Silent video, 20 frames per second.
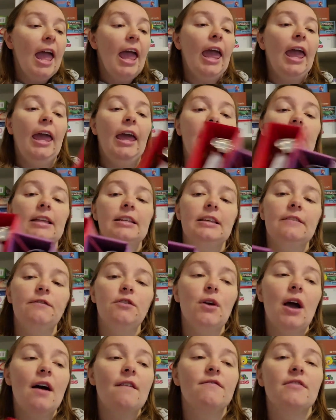And if
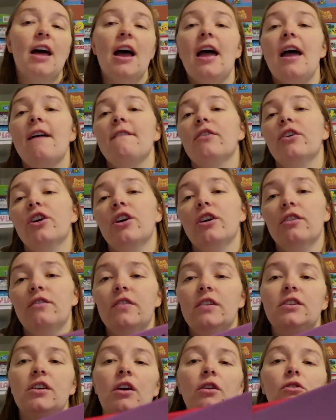you have not ever heard of
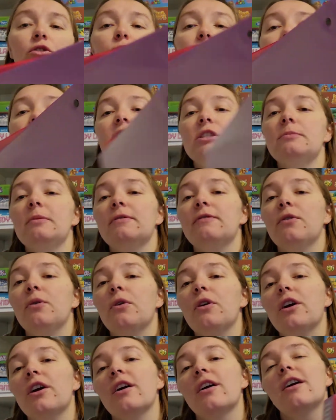the Tuttle Twins
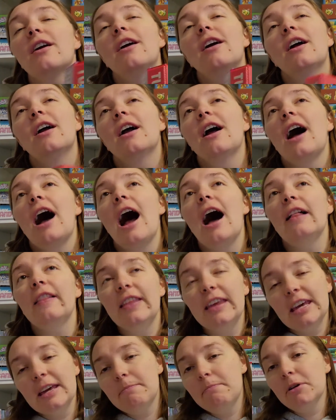before, I'll
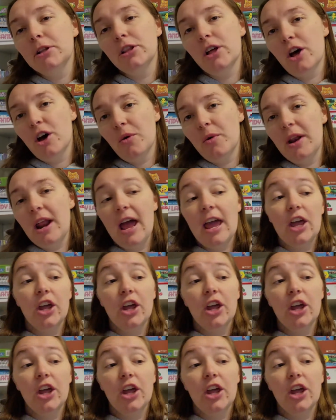link it below. And I